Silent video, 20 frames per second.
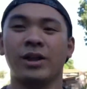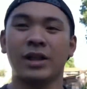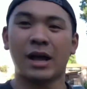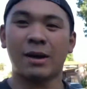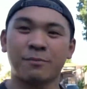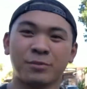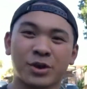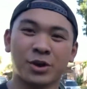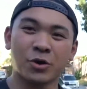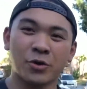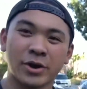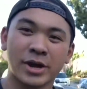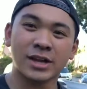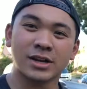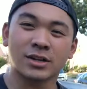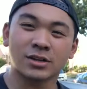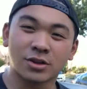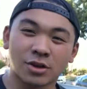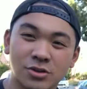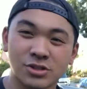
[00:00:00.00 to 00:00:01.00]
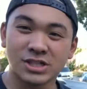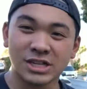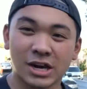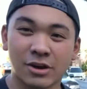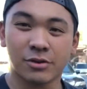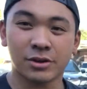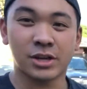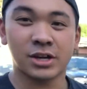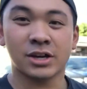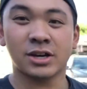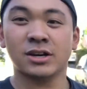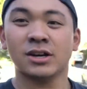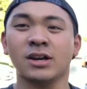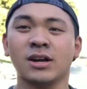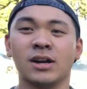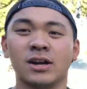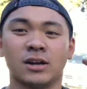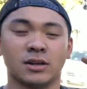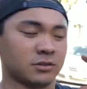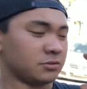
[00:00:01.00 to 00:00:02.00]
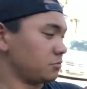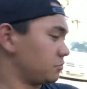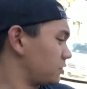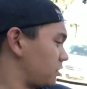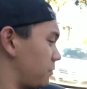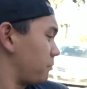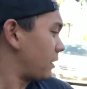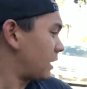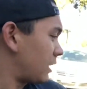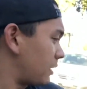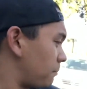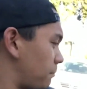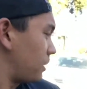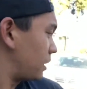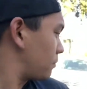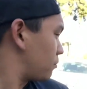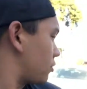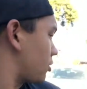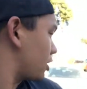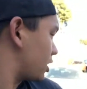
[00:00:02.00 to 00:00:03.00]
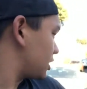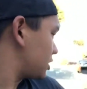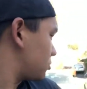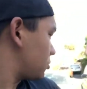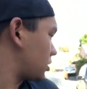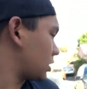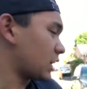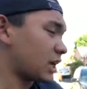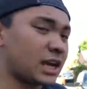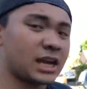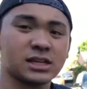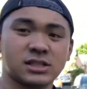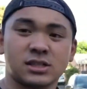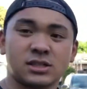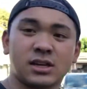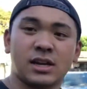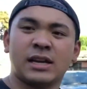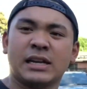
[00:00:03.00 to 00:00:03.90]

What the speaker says: I'm gonna go ahead and close it out here. Made big progress with the cage today.